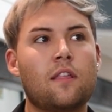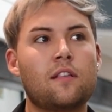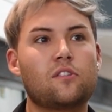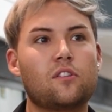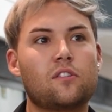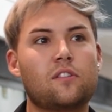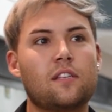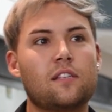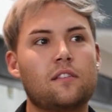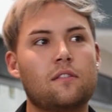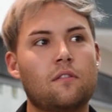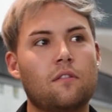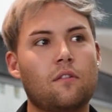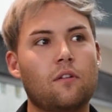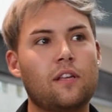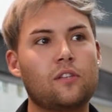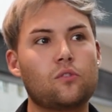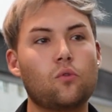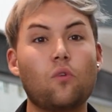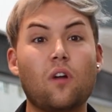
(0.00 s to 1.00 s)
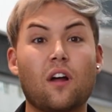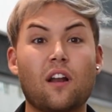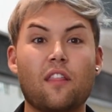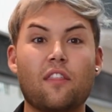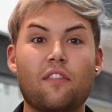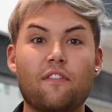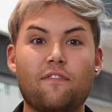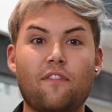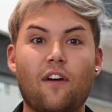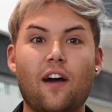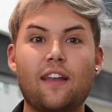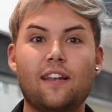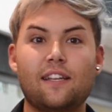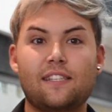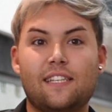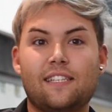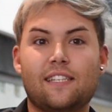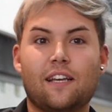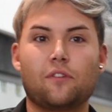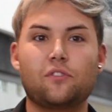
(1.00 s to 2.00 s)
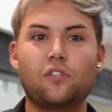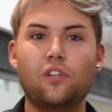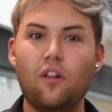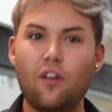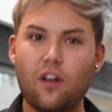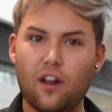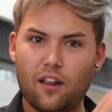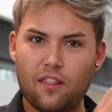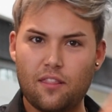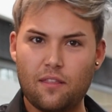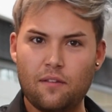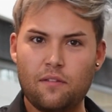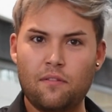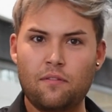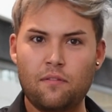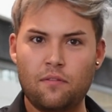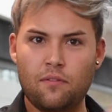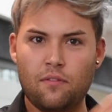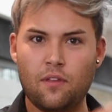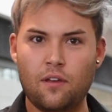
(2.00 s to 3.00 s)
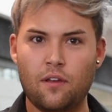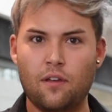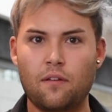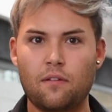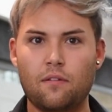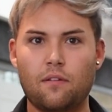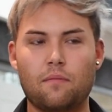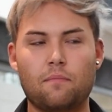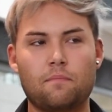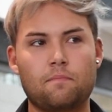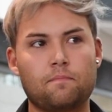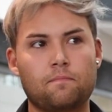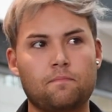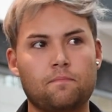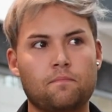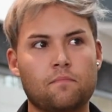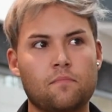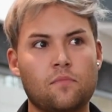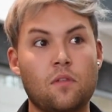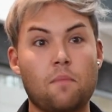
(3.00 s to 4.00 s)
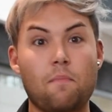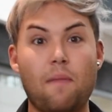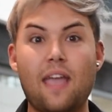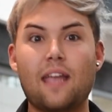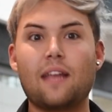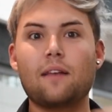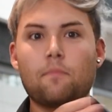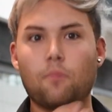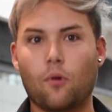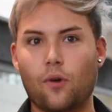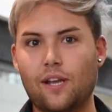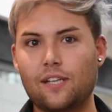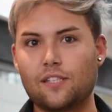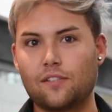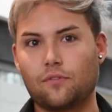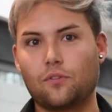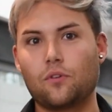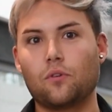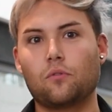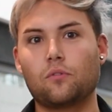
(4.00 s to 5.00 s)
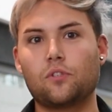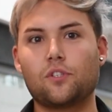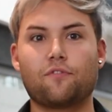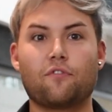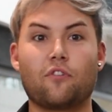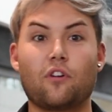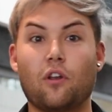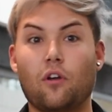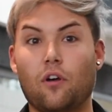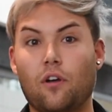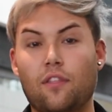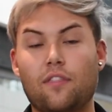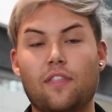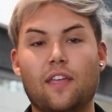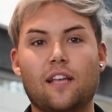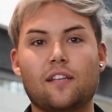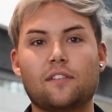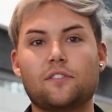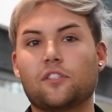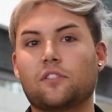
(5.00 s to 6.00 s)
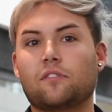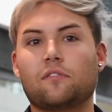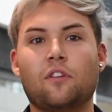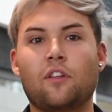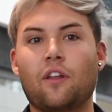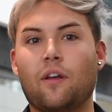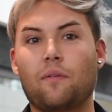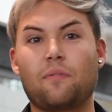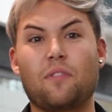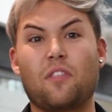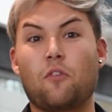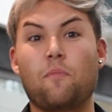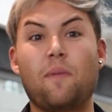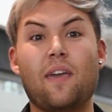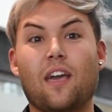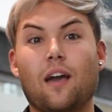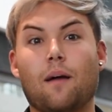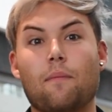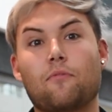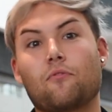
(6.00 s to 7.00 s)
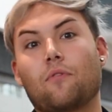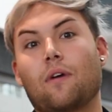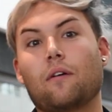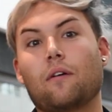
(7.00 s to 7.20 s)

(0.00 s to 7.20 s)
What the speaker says: There's just this, it's all kind of the finer details, you know, kind of the main points of call for a lot of things, just, you know, that you pick up